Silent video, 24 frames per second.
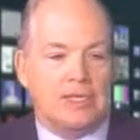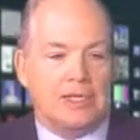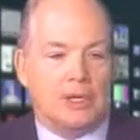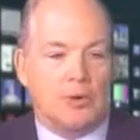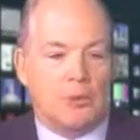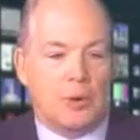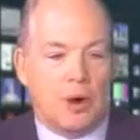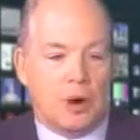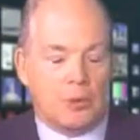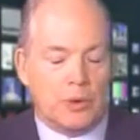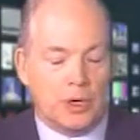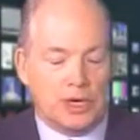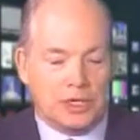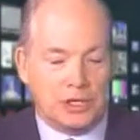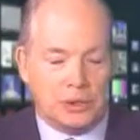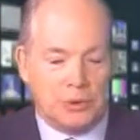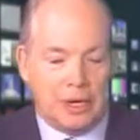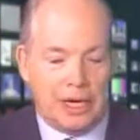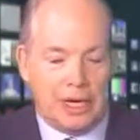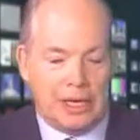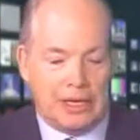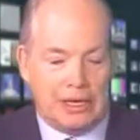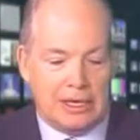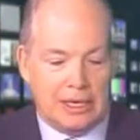And
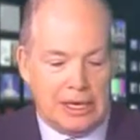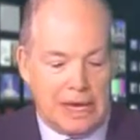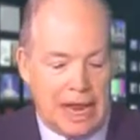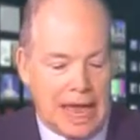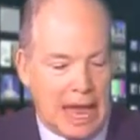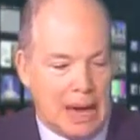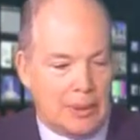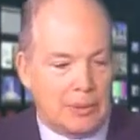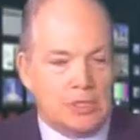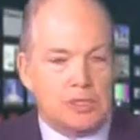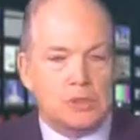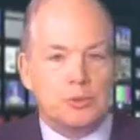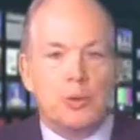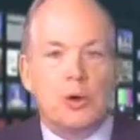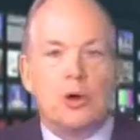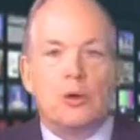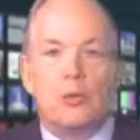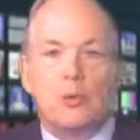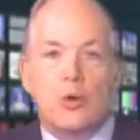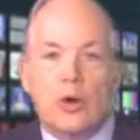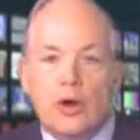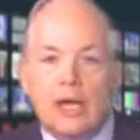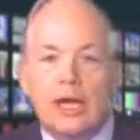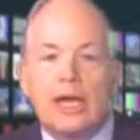what we're doing now
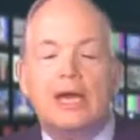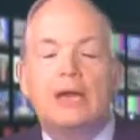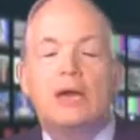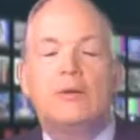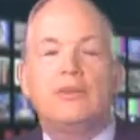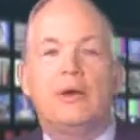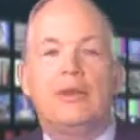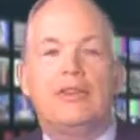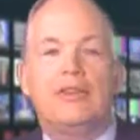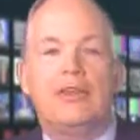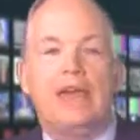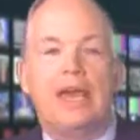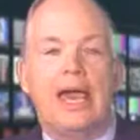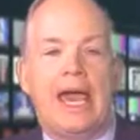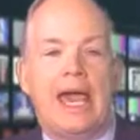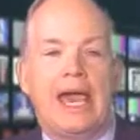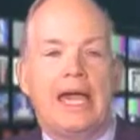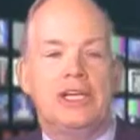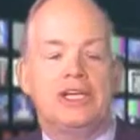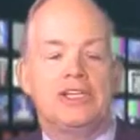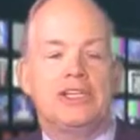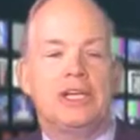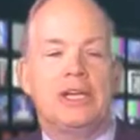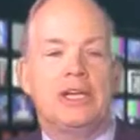is we're working
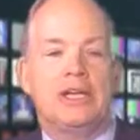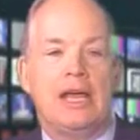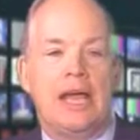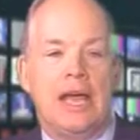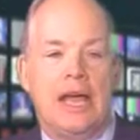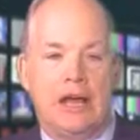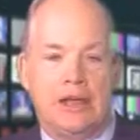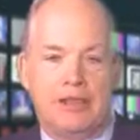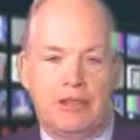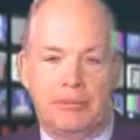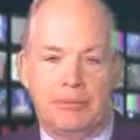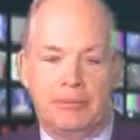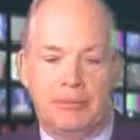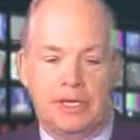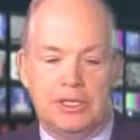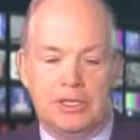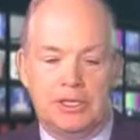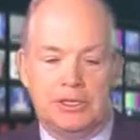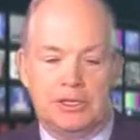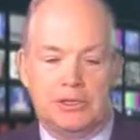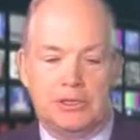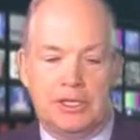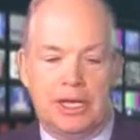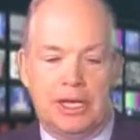with the Haitian
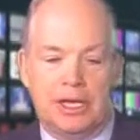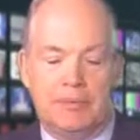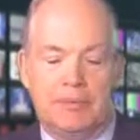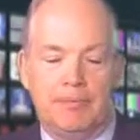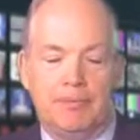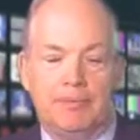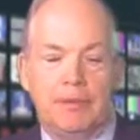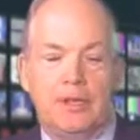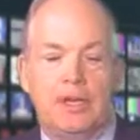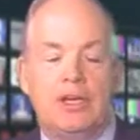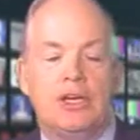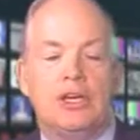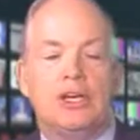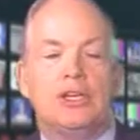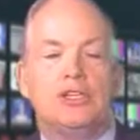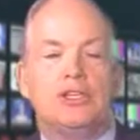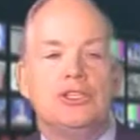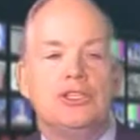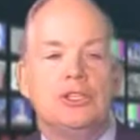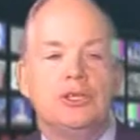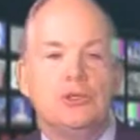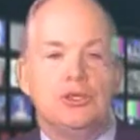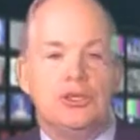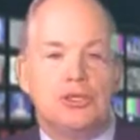Health Ministry
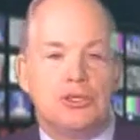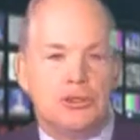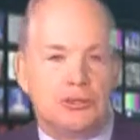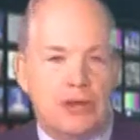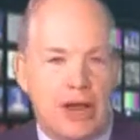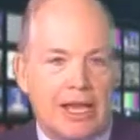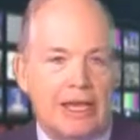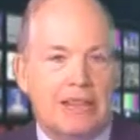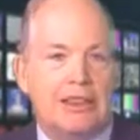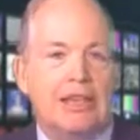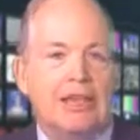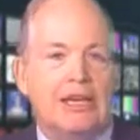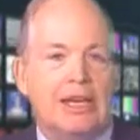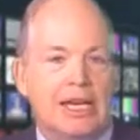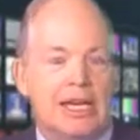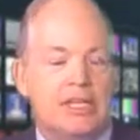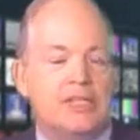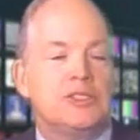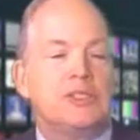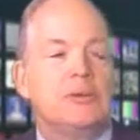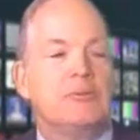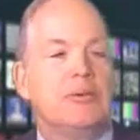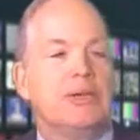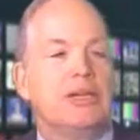to
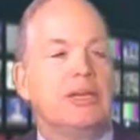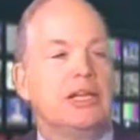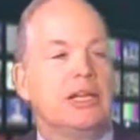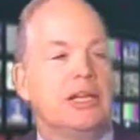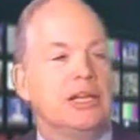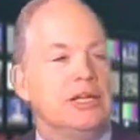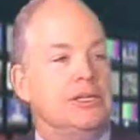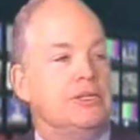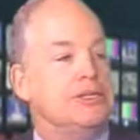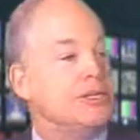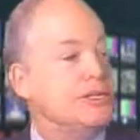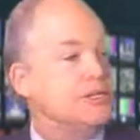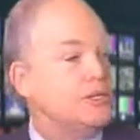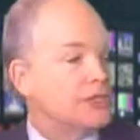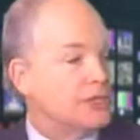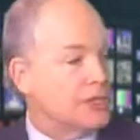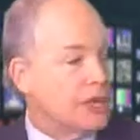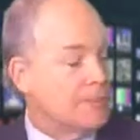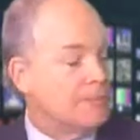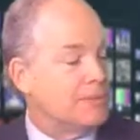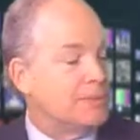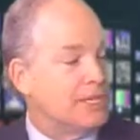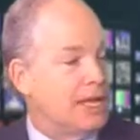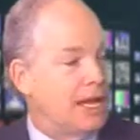strengthen its ability
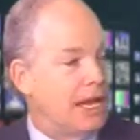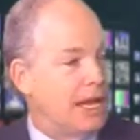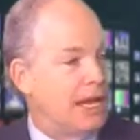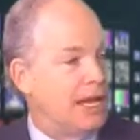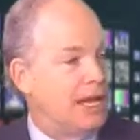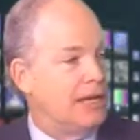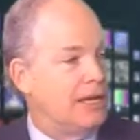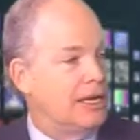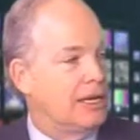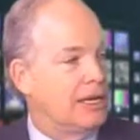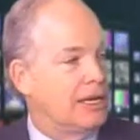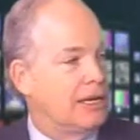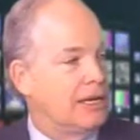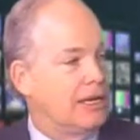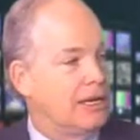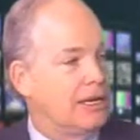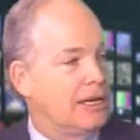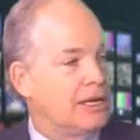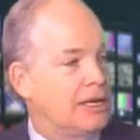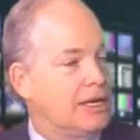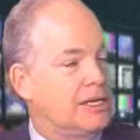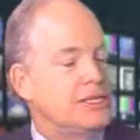to someday